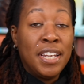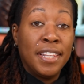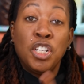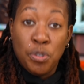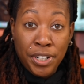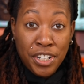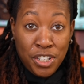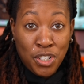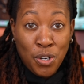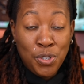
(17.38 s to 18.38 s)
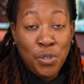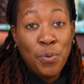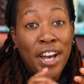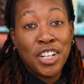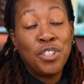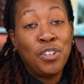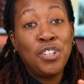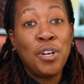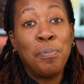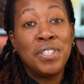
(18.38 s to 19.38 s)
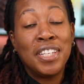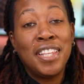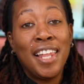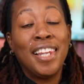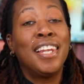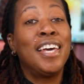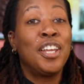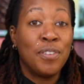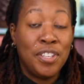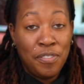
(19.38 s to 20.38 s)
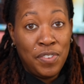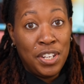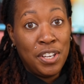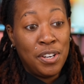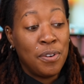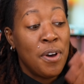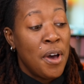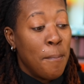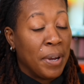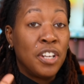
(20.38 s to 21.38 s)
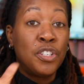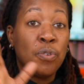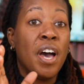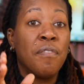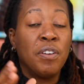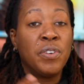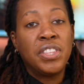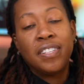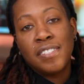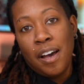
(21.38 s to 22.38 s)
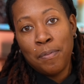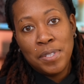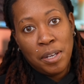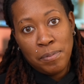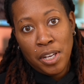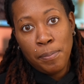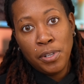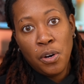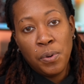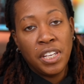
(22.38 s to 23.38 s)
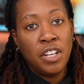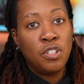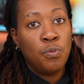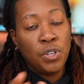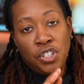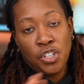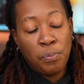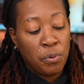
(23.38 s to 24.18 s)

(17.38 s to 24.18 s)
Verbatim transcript: Now that trick I just showed you, we're actually gonna jump into that later in the video, but I do have everything timestamped down below in case you wanna jump